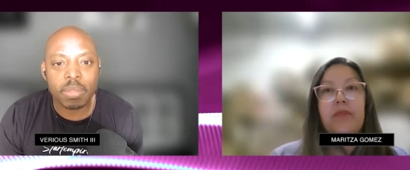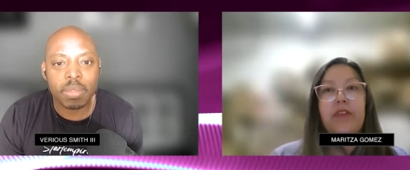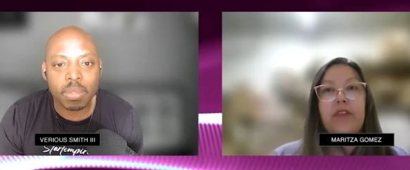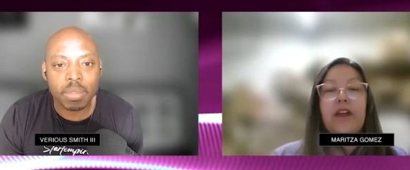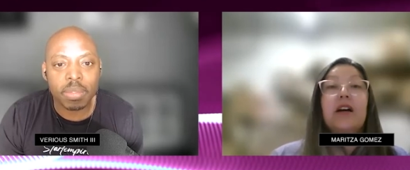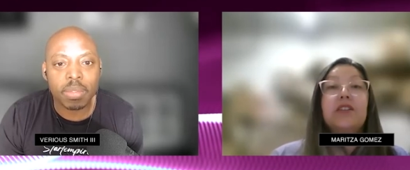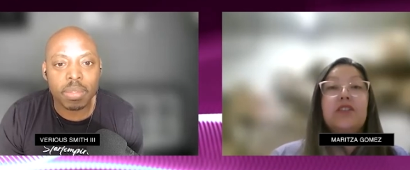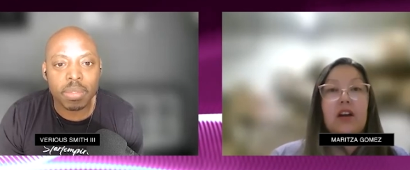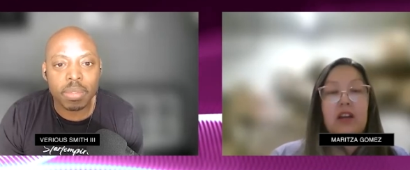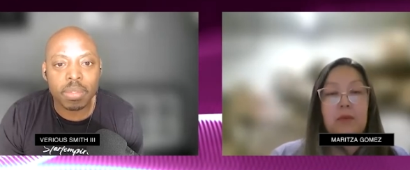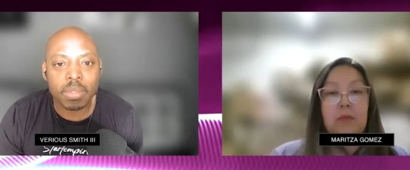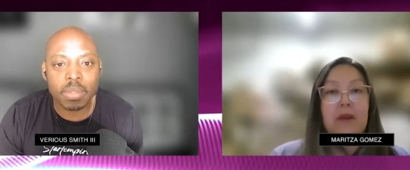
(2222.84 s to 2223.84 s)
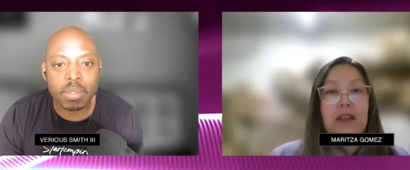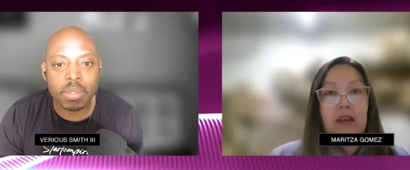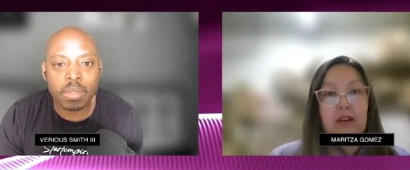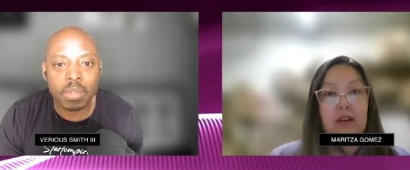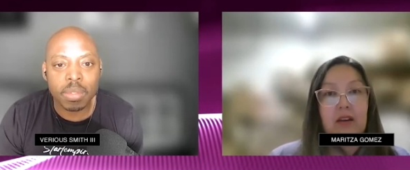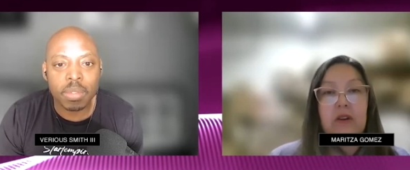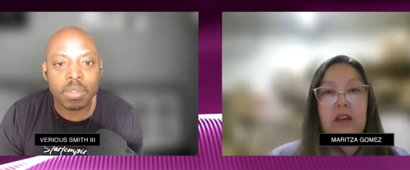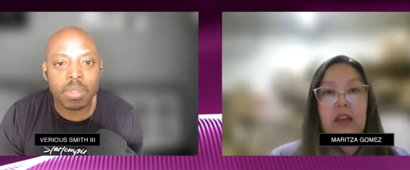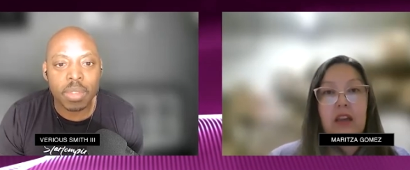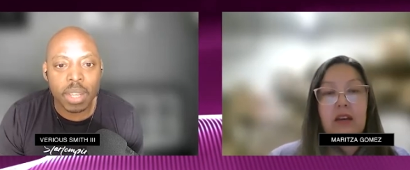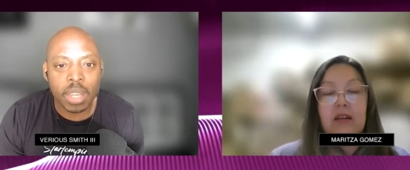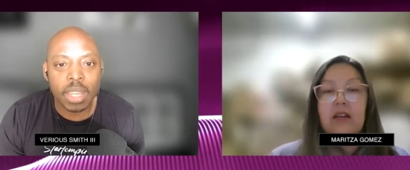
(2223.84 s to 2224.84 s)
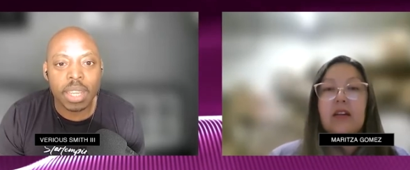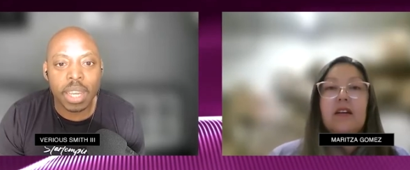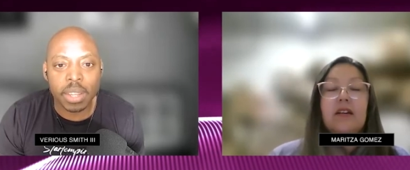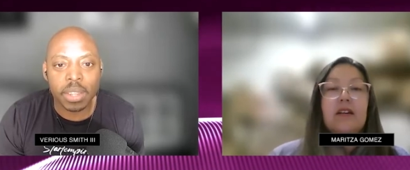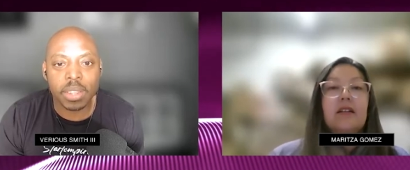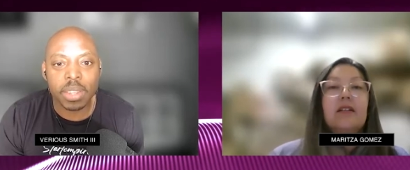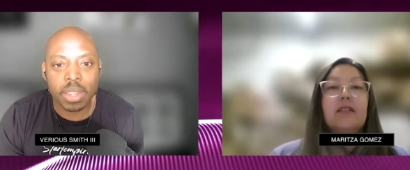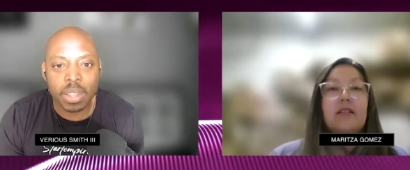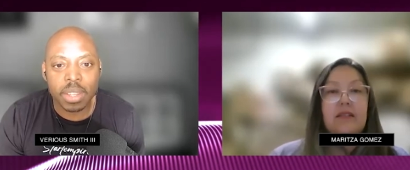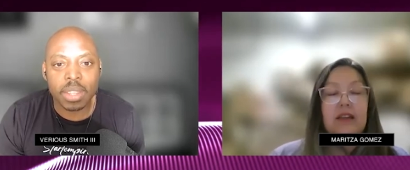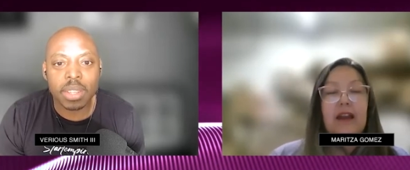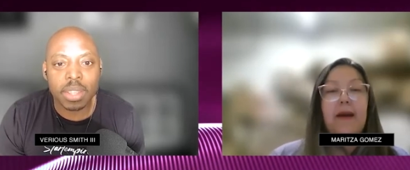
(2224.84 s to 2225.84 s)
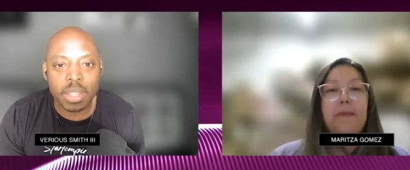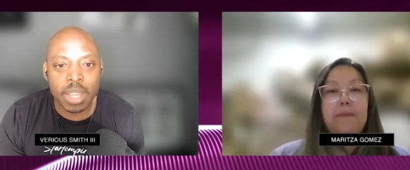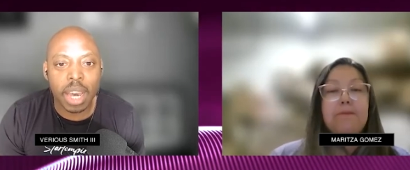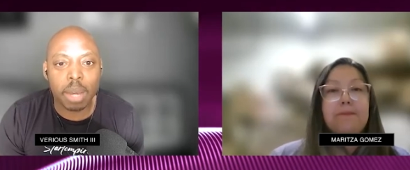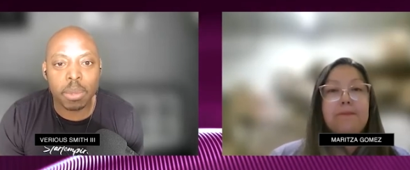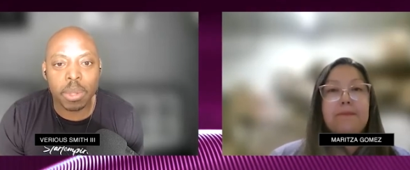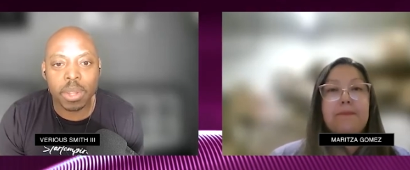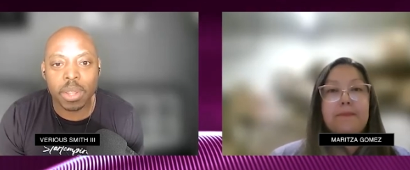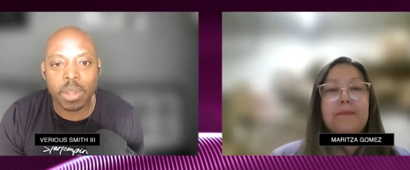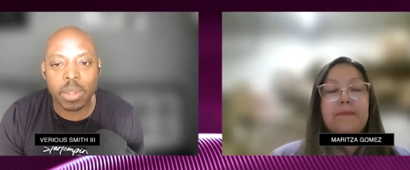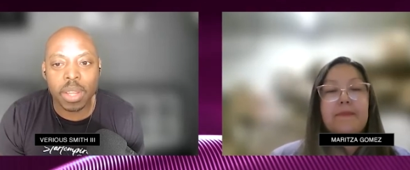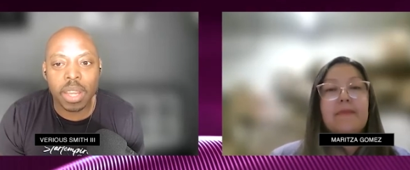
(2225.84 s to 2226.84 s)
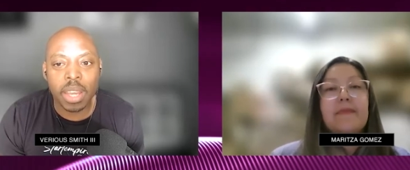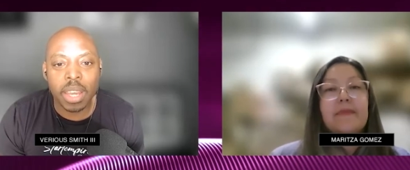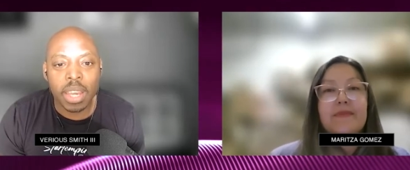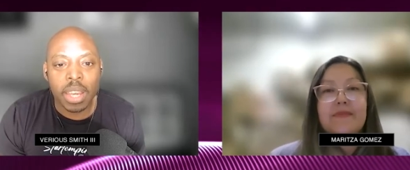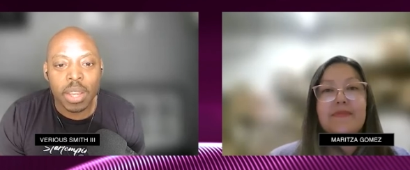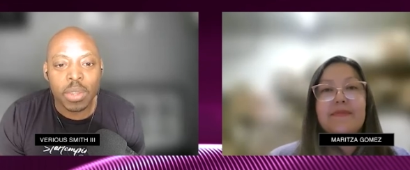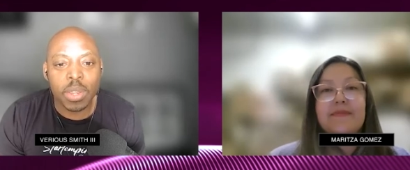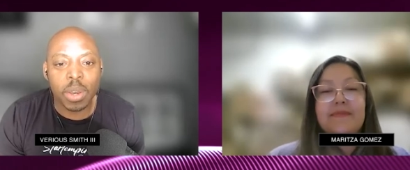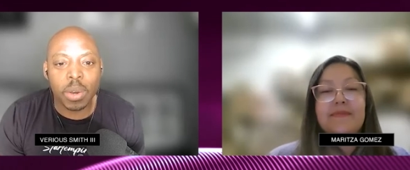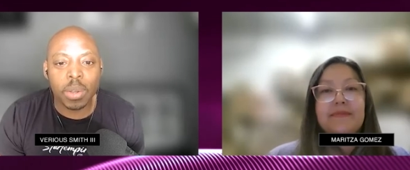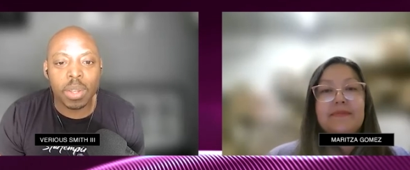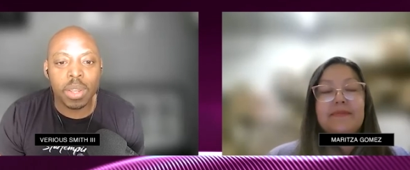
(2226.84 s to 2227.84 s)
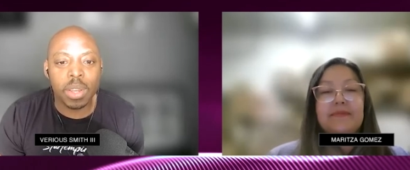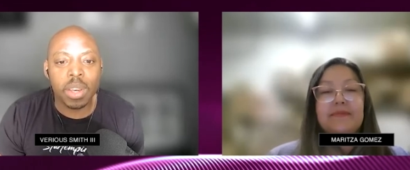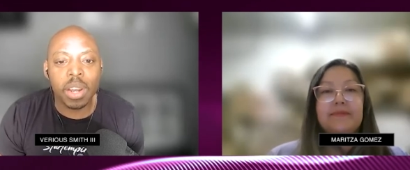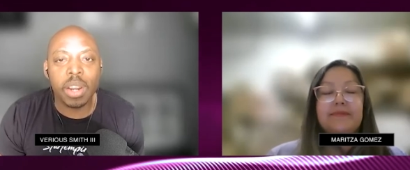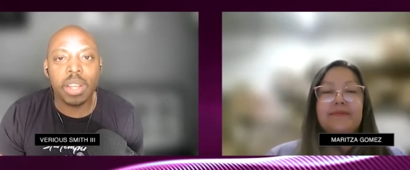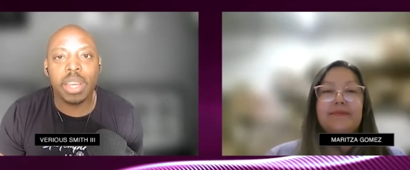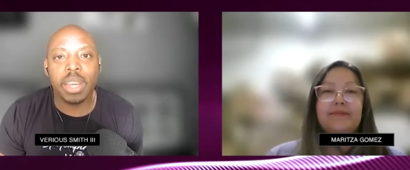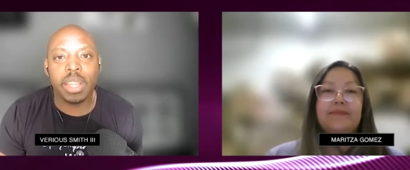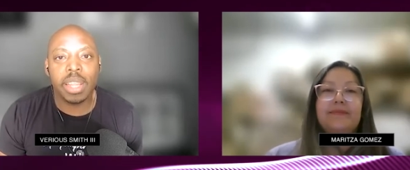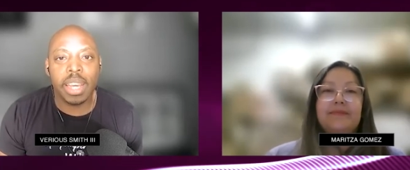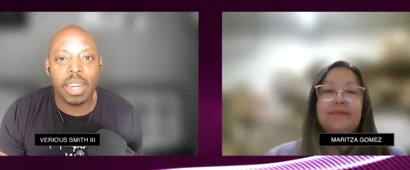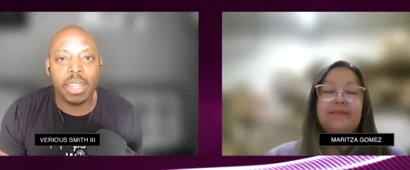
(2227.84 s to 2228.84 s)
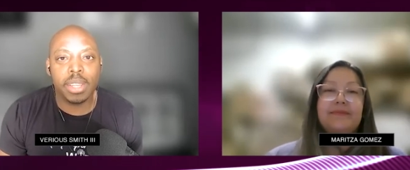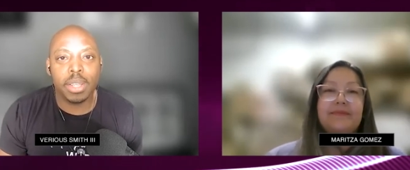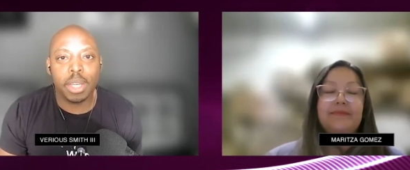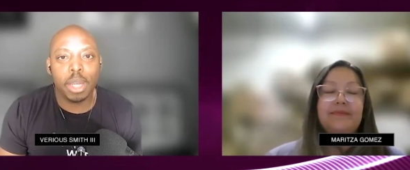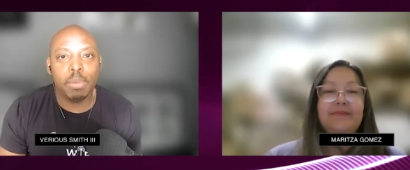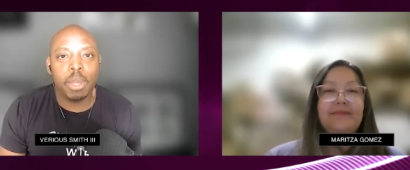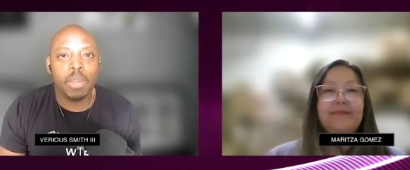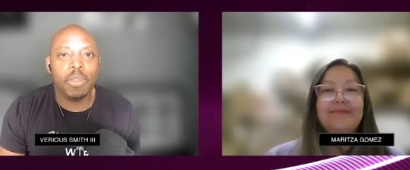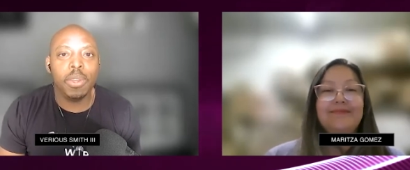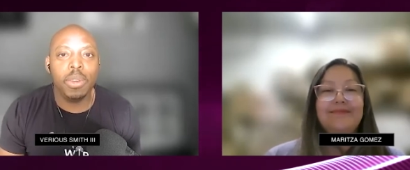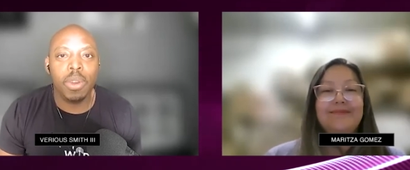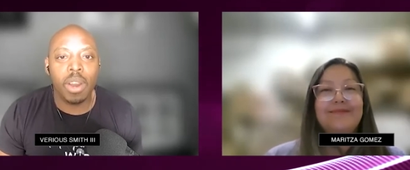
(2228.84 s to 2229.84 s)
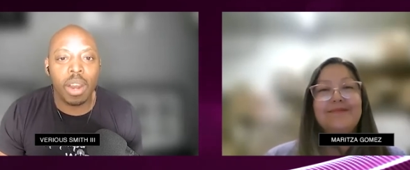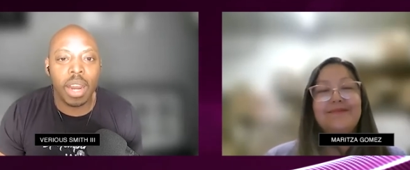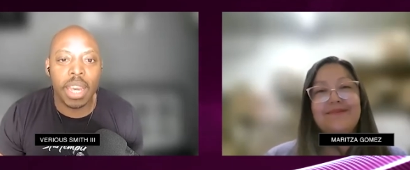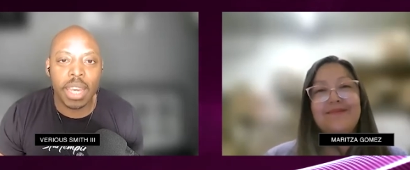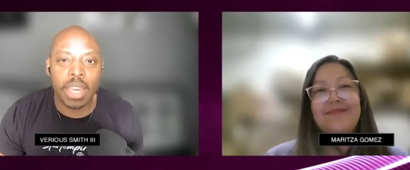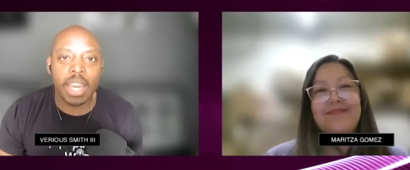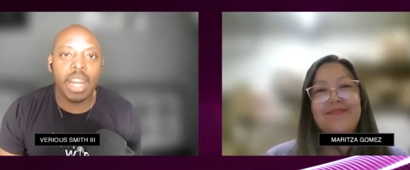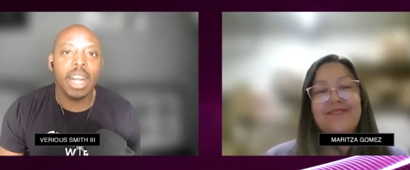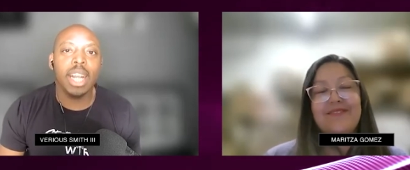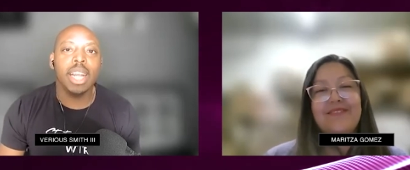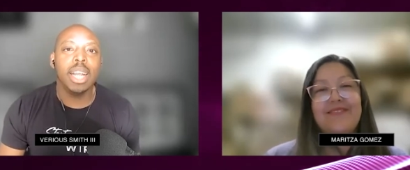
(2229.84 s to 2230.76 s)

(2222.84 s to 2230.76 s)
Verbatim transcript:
Speaker 1: the undocumented community.
Speaker 2: Yes. Yeah. Absolutely. So you heard it, ladies and gentlemen. If you are a young